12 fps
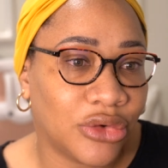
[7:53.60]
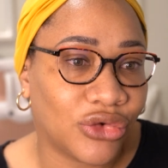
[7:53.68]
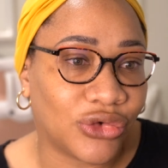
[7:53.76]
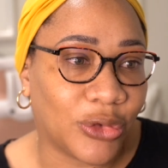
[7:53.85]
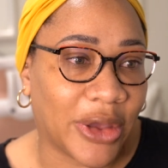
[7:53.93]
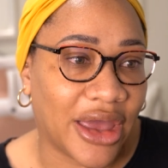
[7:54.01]

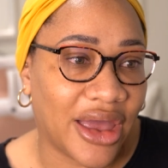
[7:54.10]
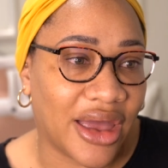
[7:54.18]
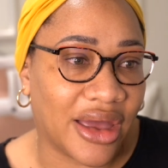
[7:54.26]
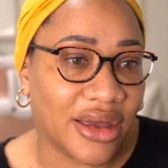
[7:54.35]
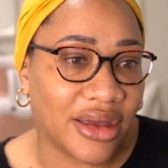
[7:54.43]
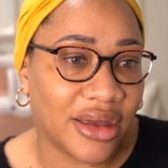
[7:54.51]
So
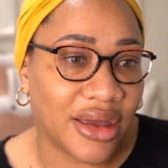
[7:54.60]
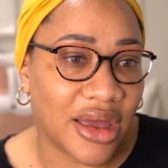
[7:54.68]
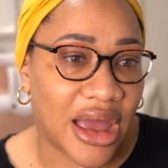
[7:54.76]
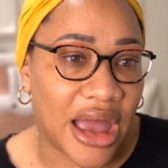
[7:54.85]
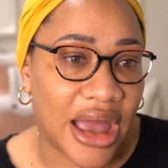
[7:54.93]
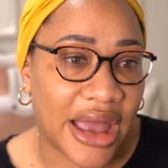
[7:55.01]
yeah,
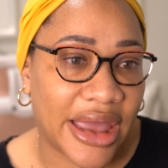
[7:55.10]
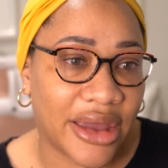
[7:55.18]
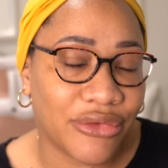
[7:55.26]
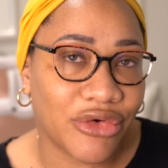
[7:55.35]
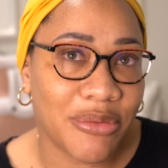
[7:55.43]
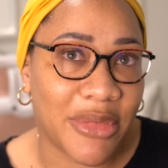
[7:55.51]
I
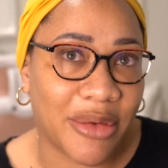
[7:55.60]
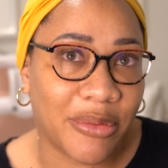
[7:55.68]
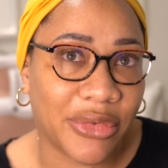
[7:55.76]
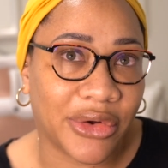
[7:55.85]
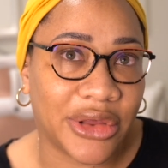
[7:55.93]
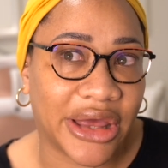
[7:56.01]

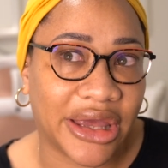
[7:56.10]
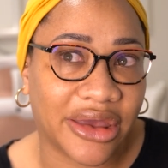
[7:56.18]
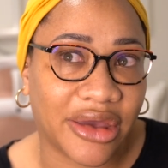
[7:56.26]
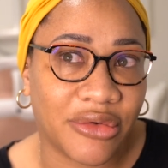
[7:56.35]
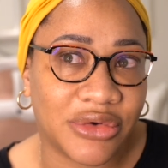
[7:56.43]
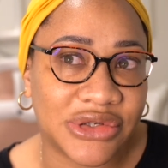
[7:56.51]
remember
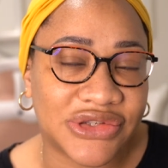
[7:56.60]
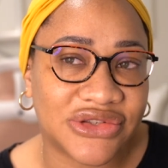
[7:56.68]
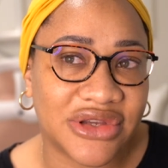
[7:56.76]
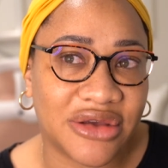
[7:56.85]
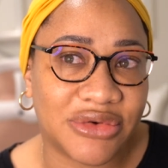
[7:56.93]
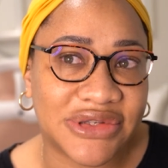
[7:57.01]
like it
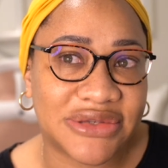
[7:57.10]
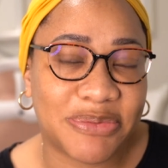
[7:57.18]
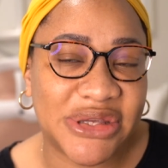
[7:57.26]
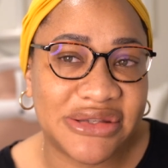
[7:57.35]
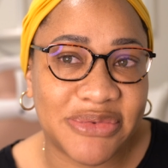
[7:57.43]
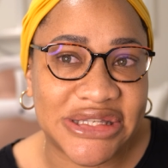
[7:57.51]
was
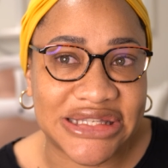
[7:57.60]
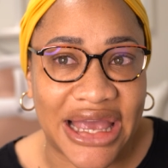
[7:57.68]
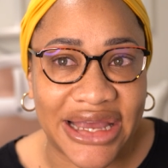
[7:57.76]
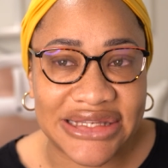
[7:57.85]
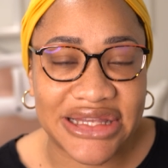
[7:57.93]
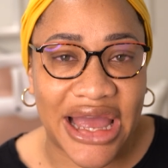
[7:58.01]

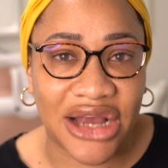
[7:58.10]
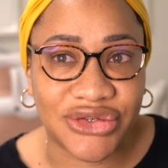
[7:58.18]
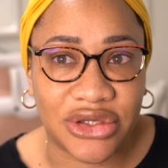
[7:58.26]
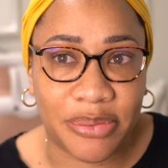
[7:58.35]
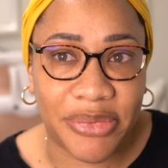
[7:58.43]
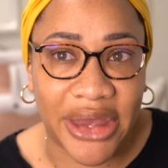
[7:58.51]
besides the
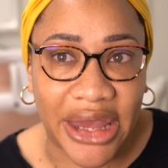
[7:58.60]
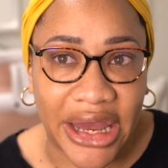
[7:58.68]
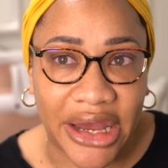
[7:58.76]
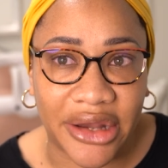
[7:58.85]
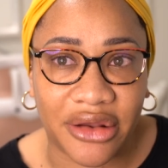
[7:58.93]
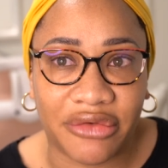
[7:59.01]
actual
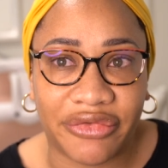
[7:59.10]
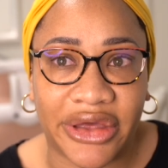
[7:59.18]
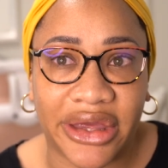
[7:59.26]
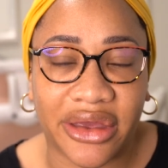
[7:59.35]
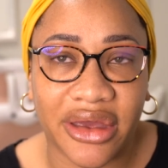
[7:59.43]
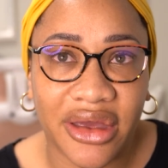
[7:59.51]
pain of
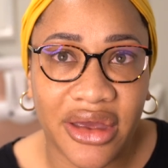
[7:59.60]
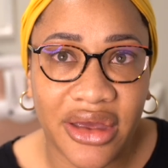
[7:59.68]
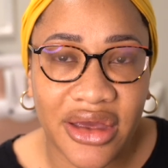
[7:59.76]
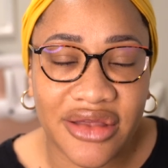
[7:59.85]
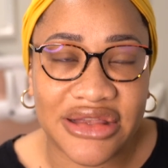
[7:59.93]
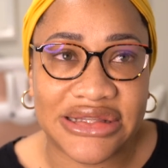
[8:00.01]
like
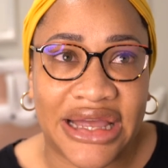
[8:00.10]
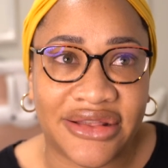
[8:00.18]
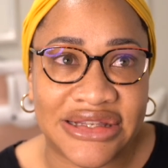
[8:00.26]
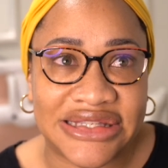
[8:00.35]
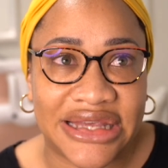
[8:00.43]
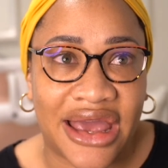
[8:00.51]

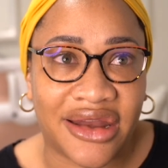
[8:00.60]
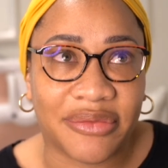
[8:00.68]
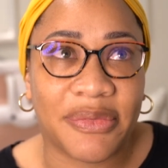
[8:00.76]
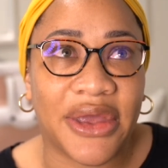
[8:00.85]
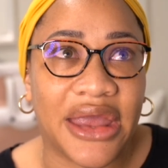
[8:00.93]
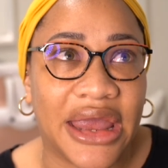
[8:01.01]
the
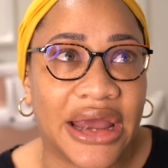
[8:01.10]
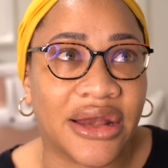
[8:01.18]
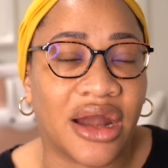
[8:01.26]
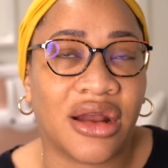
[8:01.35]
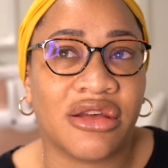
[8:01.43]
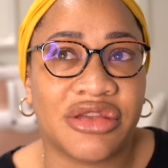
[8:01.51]
sciatic pain
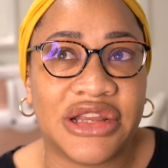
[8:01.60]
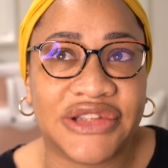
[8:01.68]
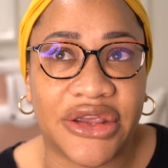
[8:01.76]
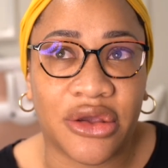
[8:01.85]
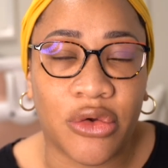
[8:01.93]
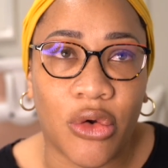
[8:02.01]
and other things
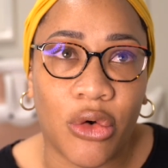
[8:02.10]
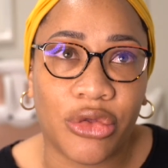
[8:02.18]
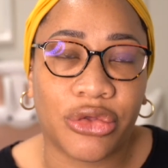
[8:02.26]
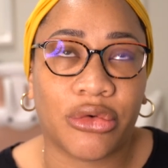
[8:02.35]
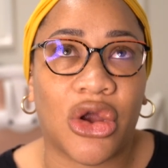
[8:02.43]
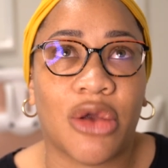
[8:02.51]
that you go
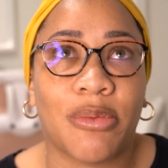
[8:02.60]
through, I